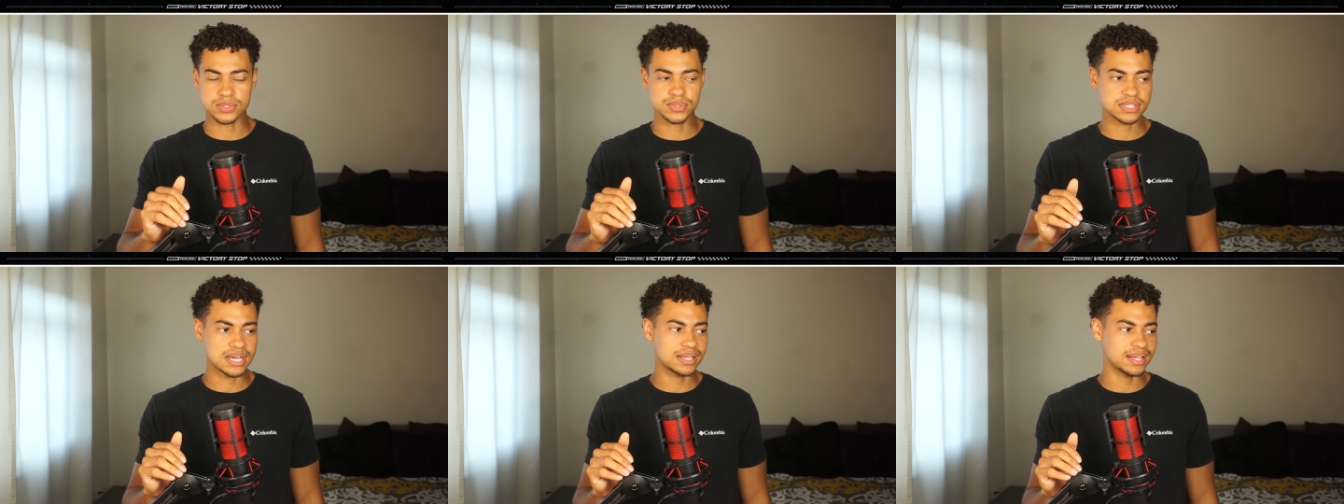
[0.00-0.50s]
It
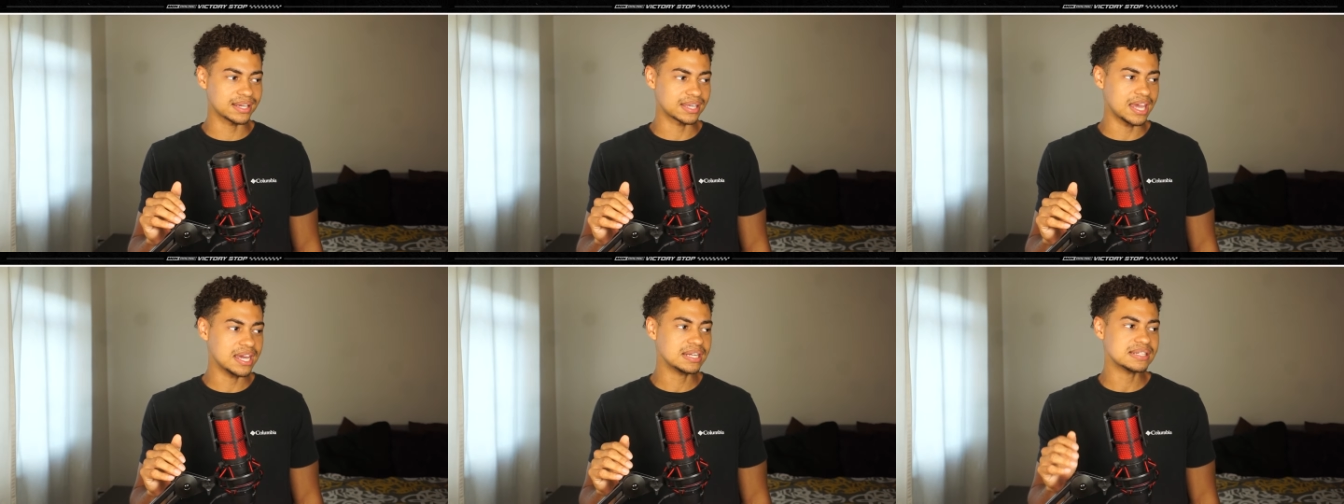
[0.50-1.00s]
was kind of like
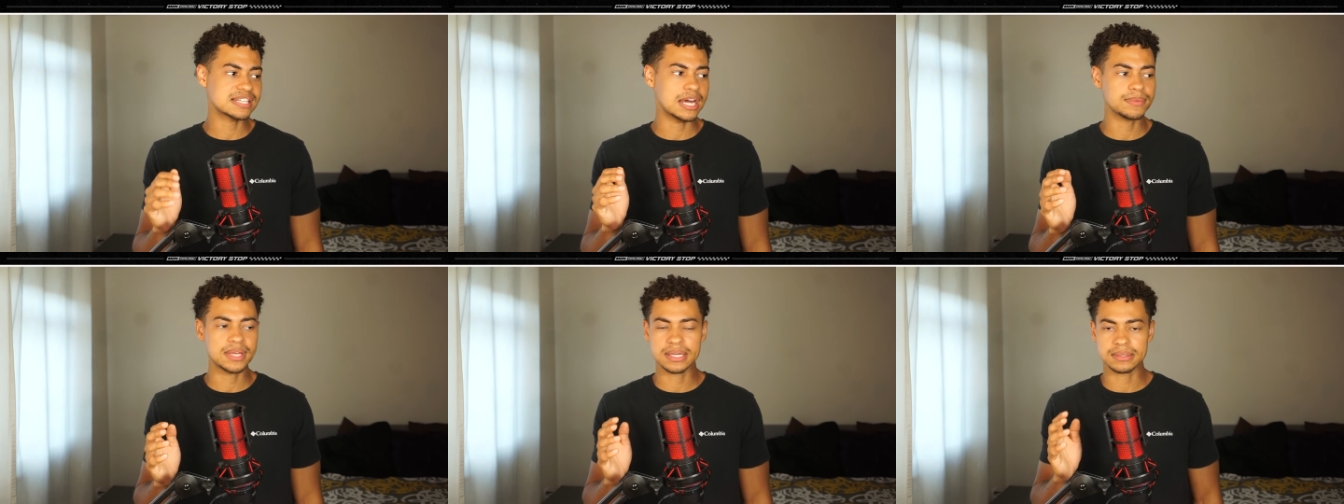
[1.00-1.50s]

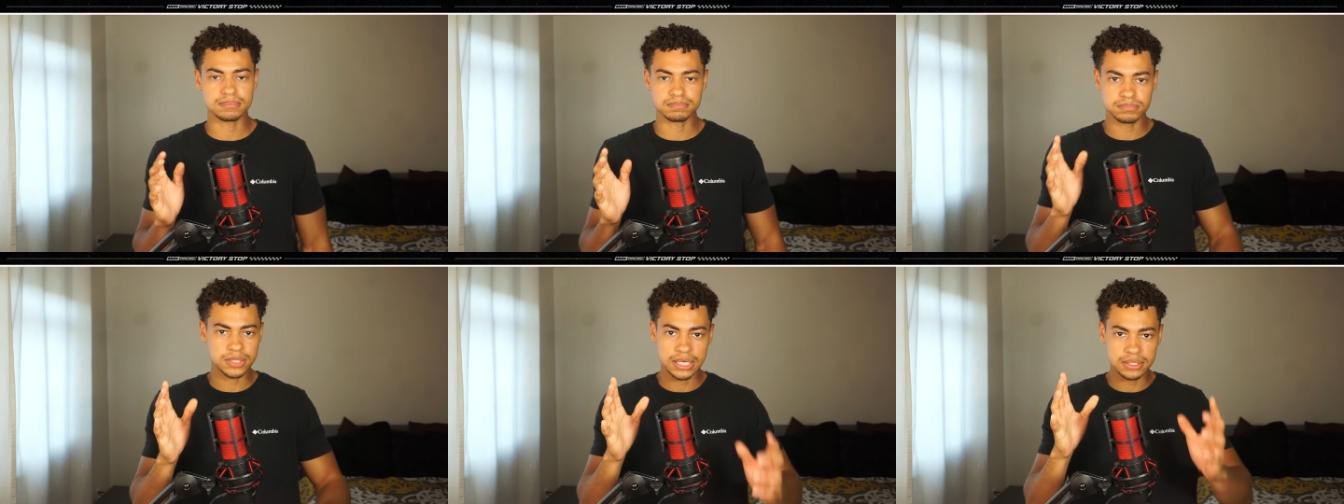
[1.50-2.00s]
anytime they
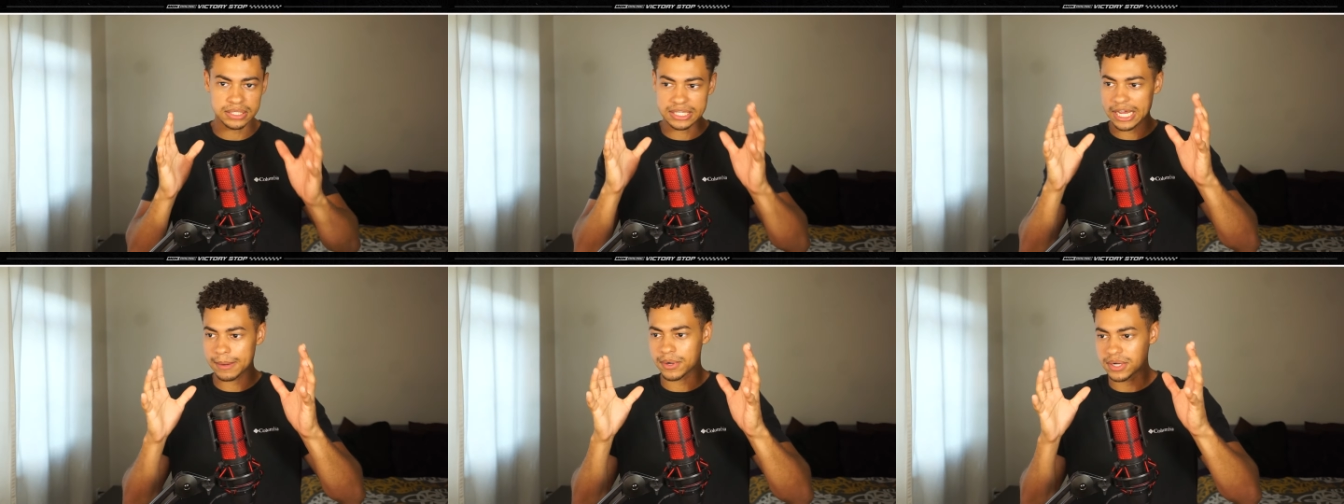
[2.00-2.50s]
the, the
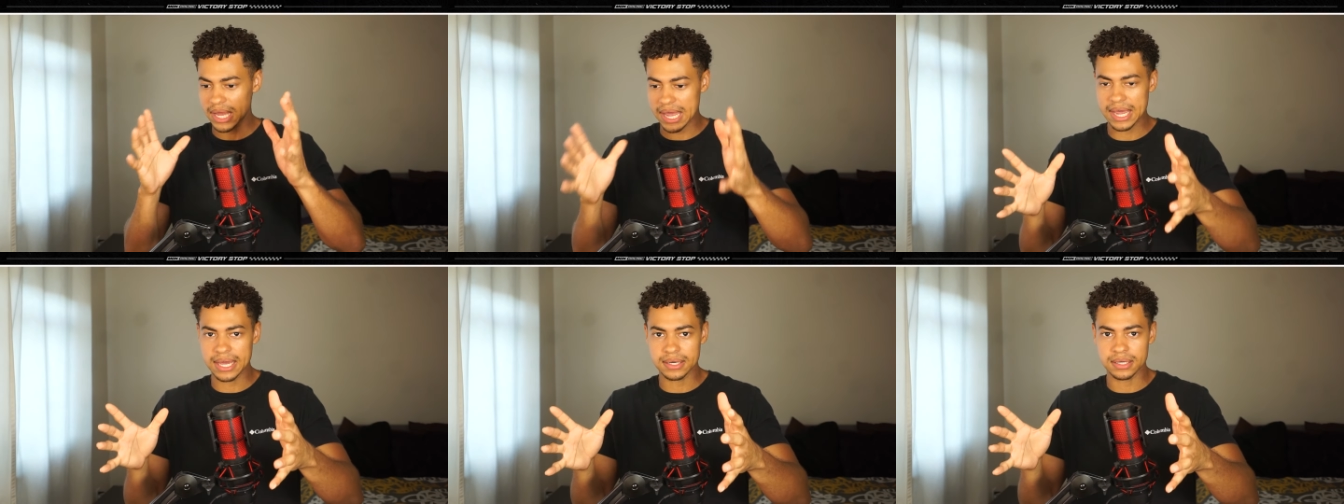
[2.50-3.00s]
camera
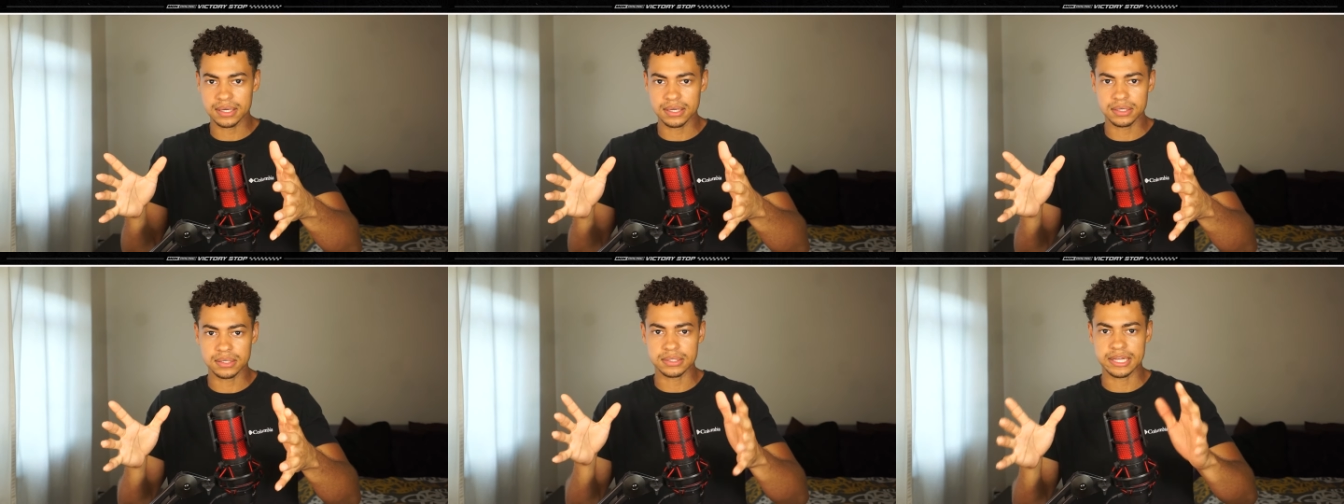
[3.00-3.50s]
had
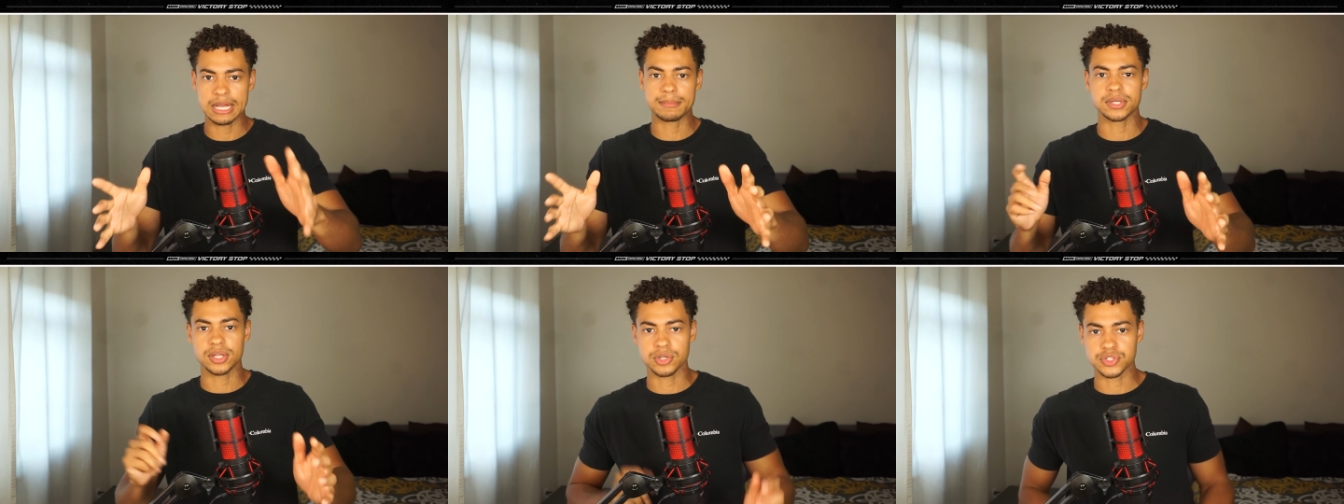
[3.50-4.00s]
uh,
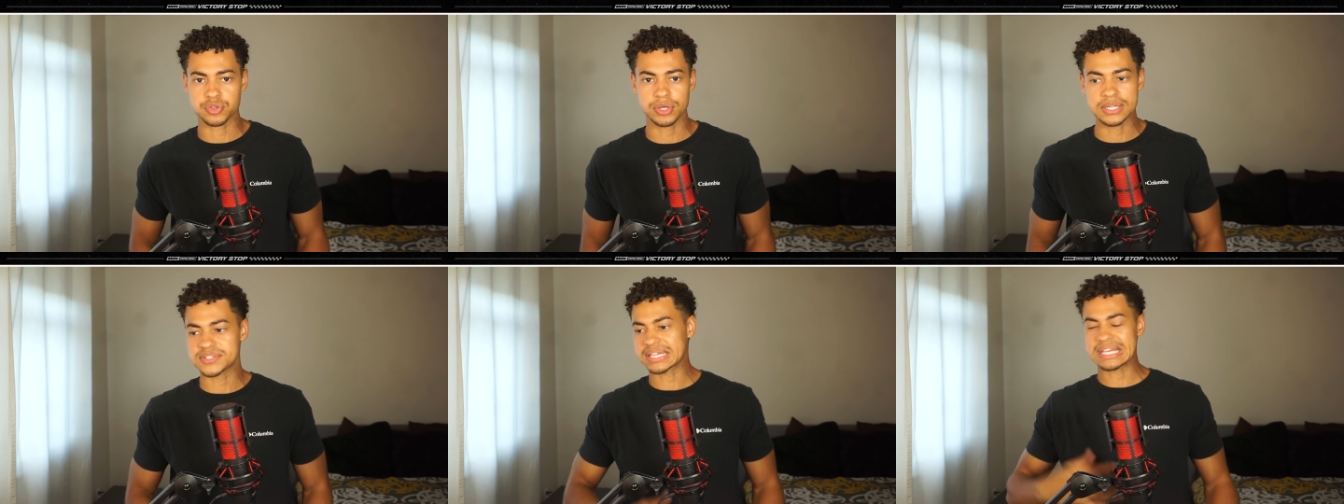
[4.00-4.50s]
Hamlin on their
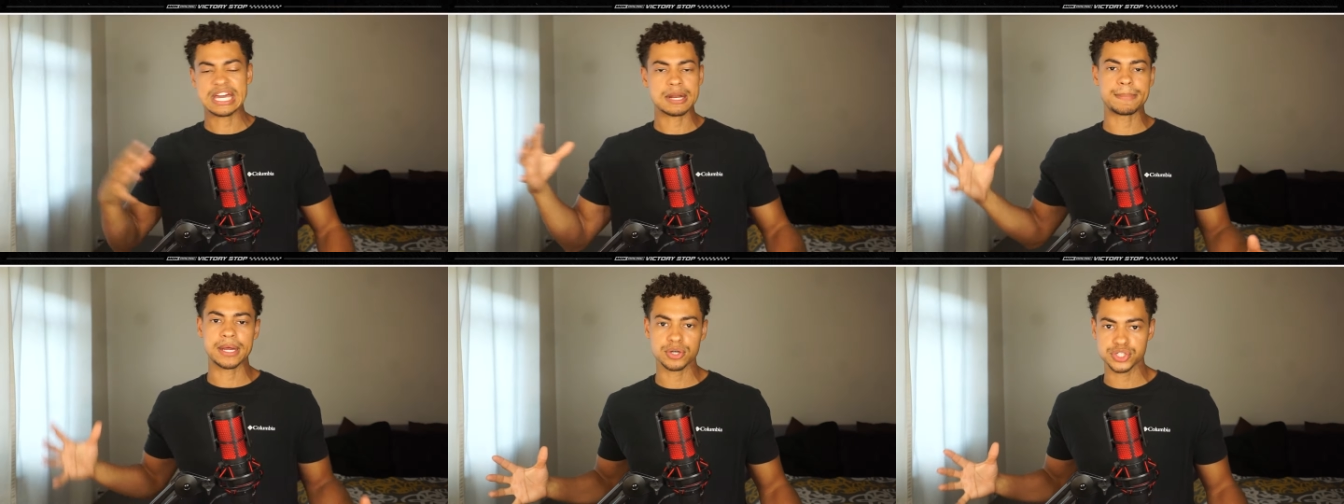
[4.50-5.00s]
screen, it's like he had a
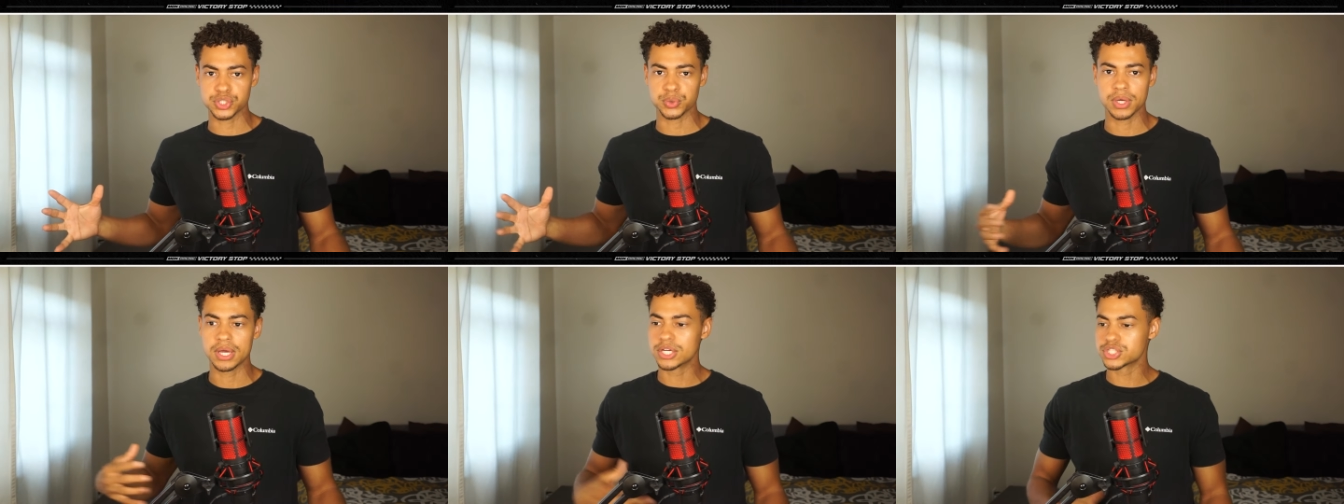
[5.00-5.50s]
parachute.